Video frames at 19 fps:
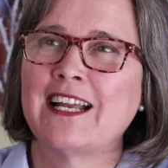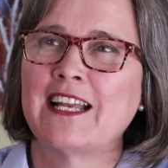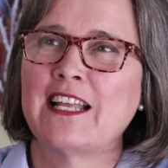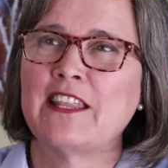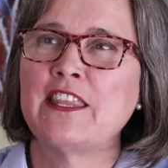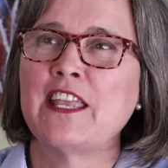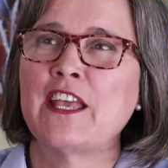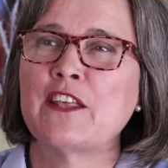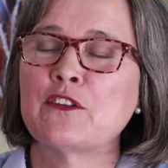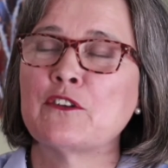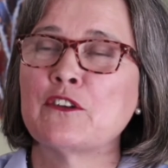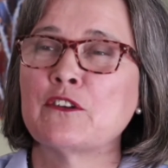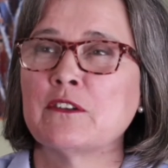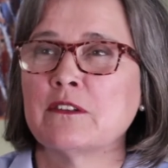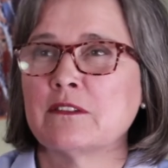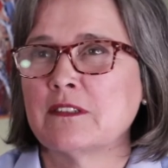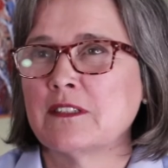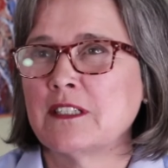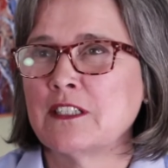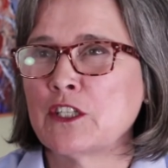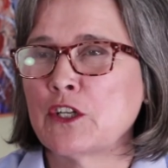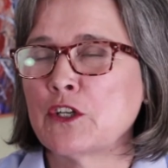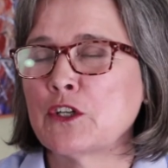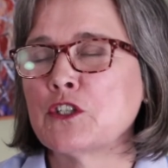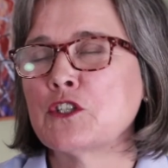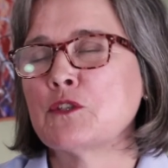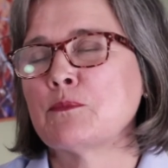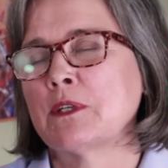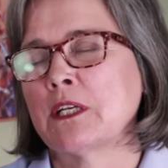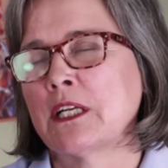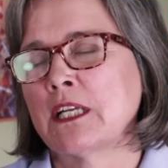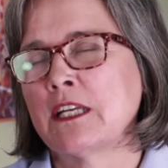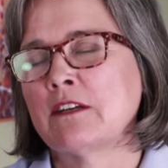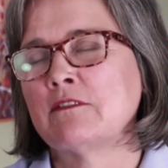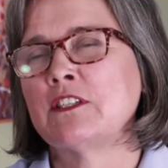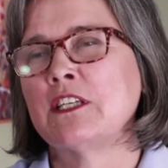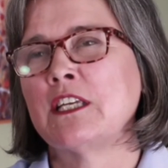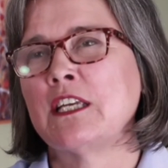And the other encouragement I
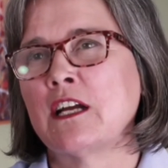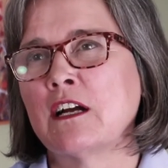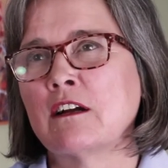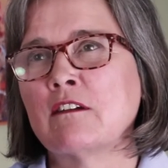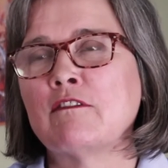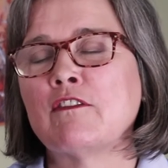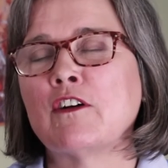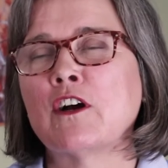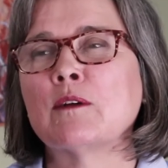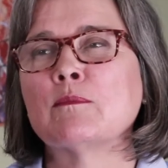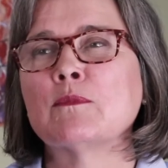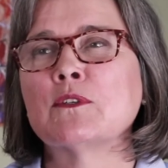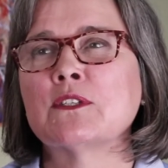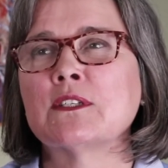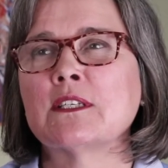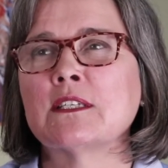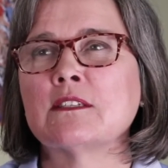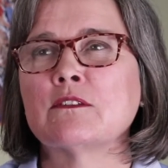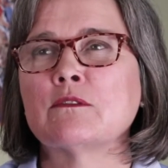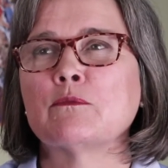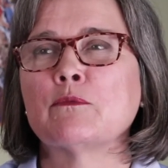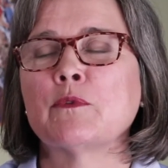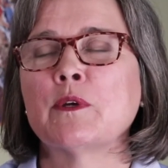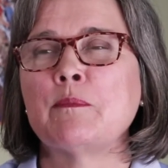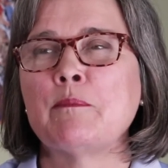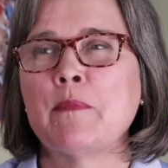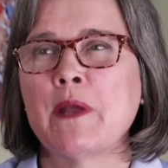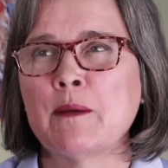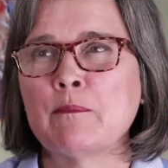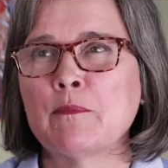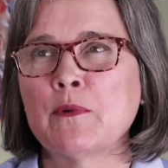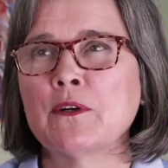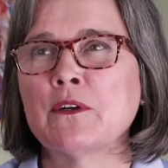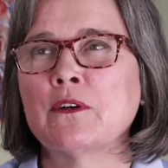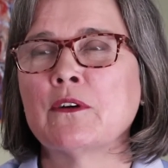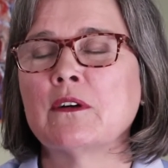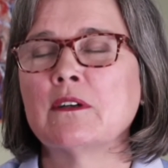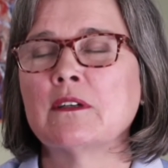give to young farmers is
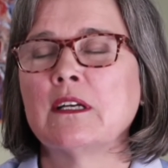remember